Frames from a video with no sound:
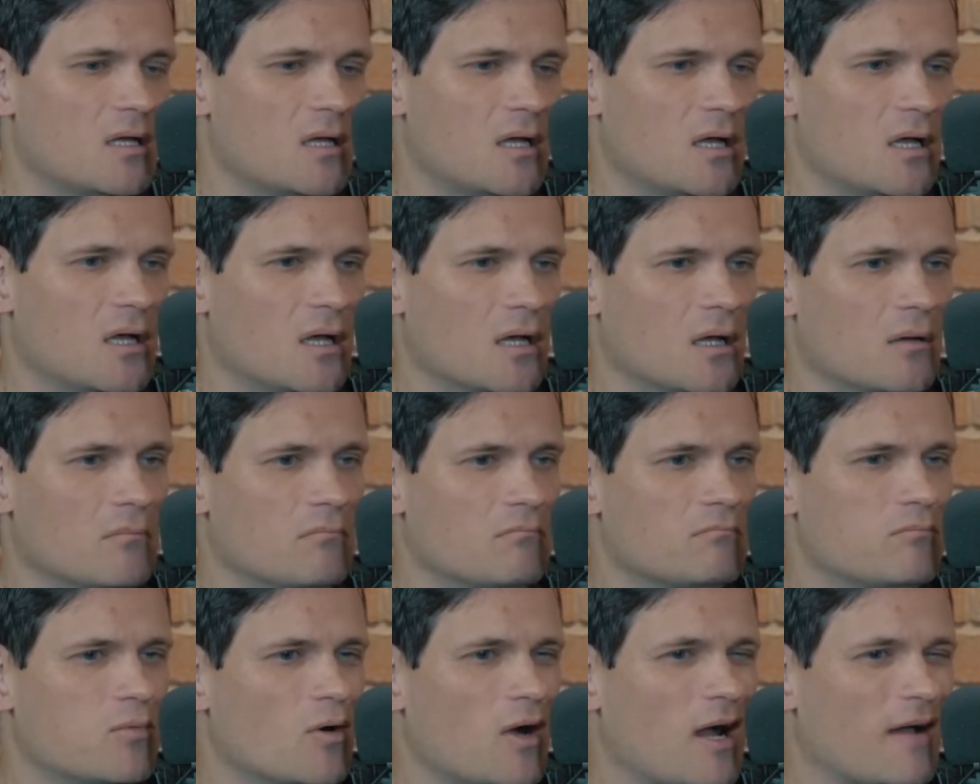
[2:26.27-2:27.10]

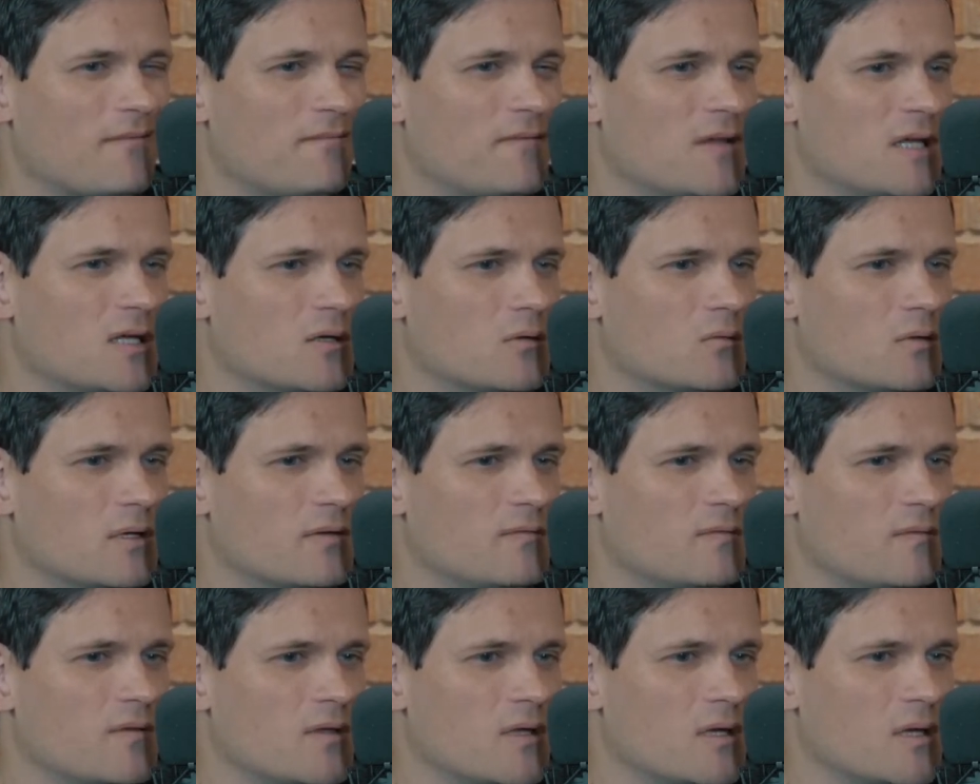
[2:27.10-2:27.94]
But I think
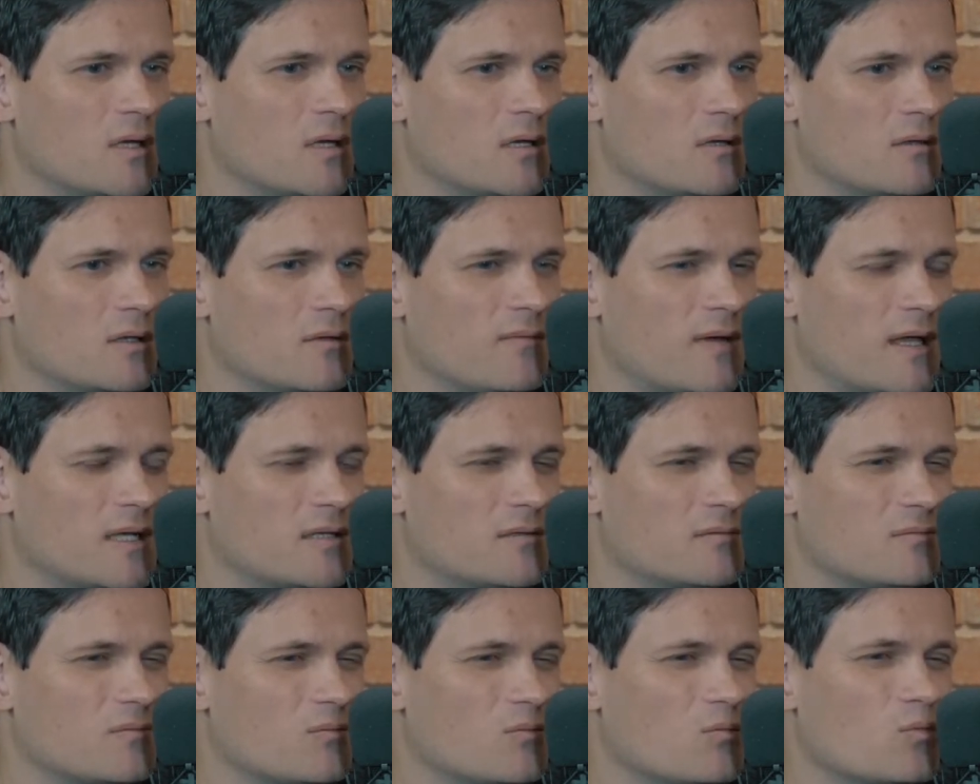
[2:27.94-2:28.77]
they've
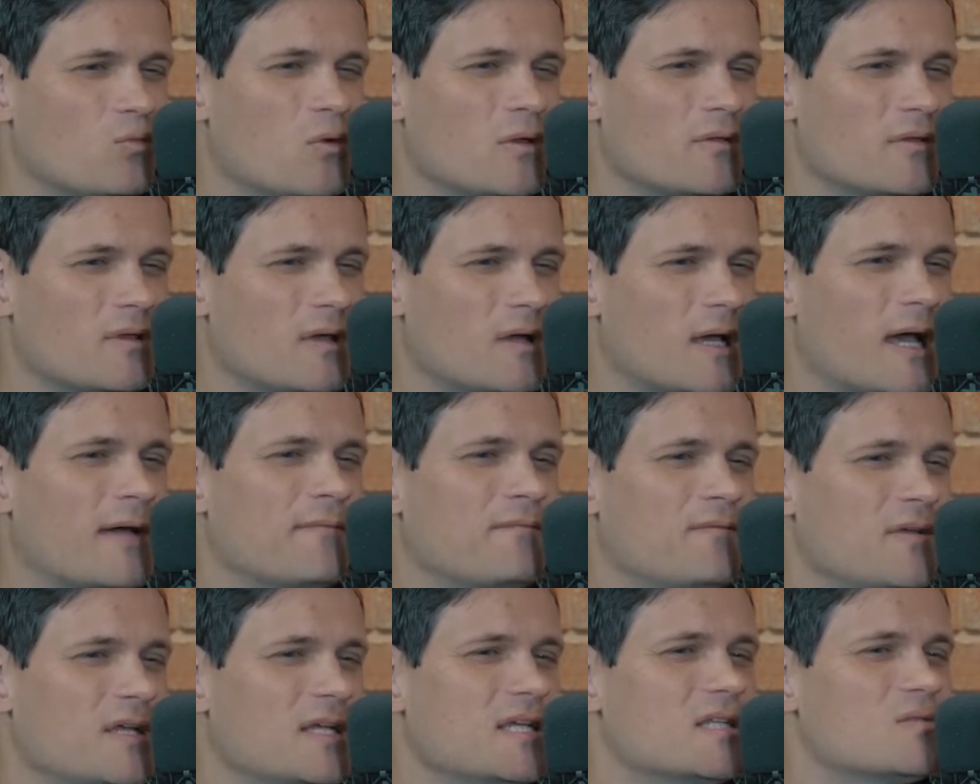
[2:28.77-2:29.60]
had what I
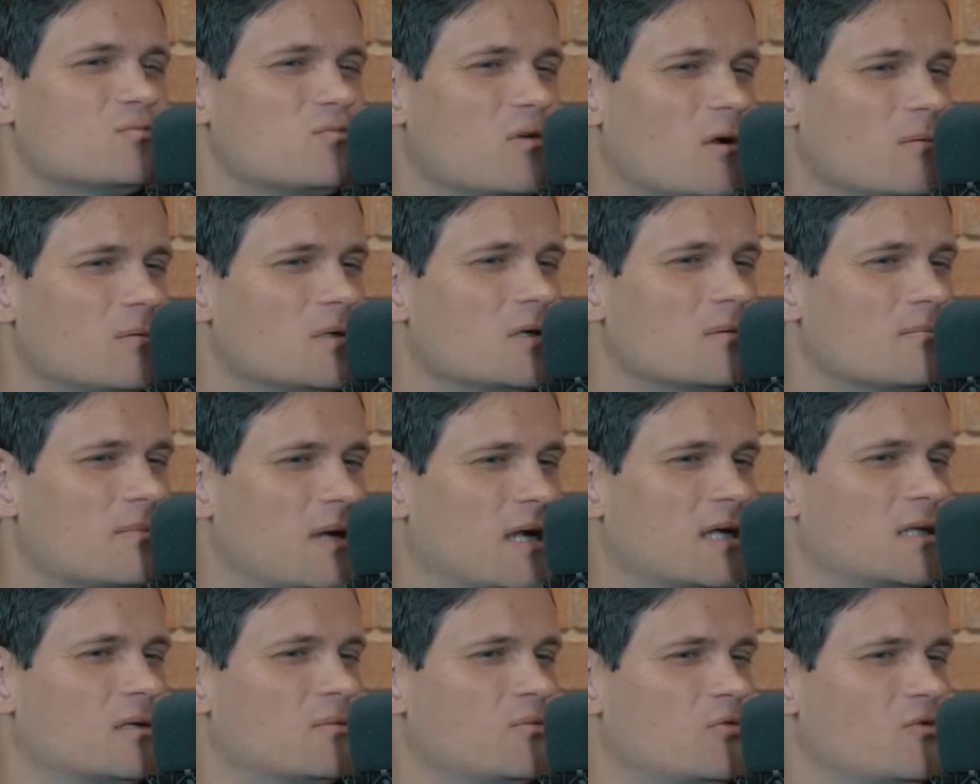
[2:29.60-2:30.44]
think is probably a
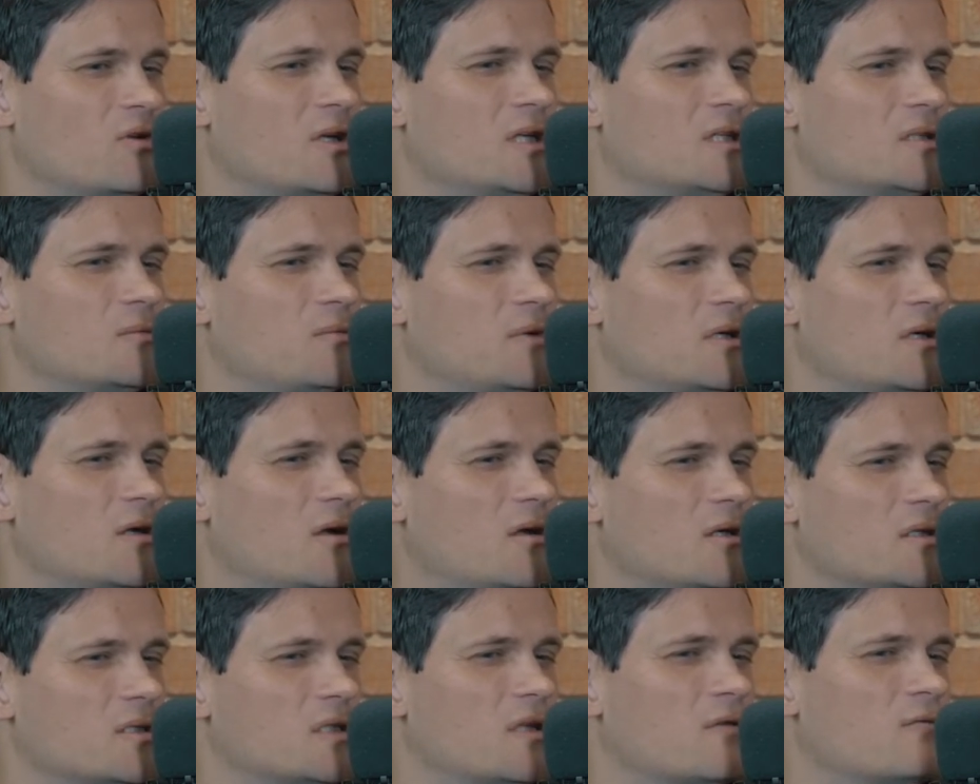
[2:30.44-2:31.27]
minor breach
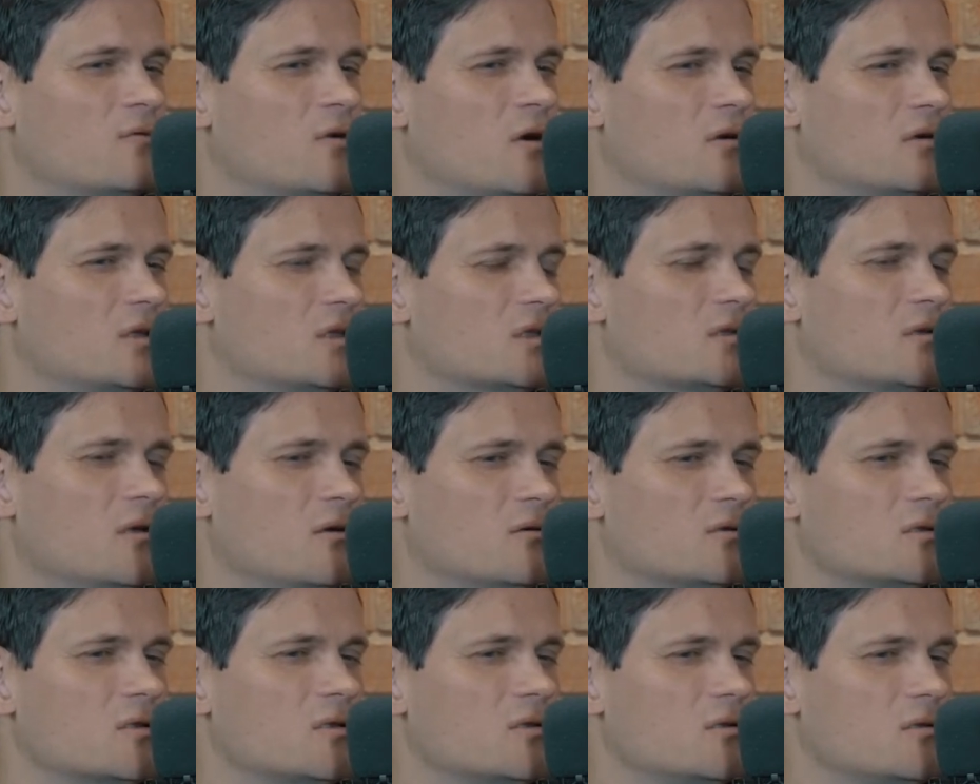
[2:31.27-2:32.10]
because they've not
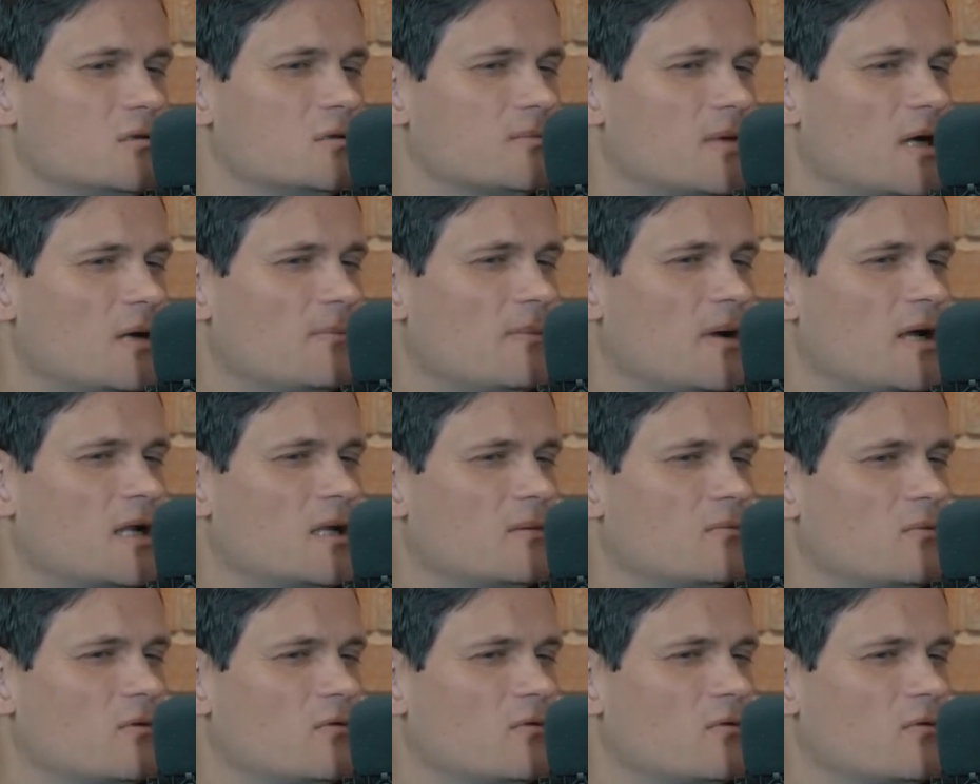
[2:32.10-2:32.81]
disclosed a huge amount about it.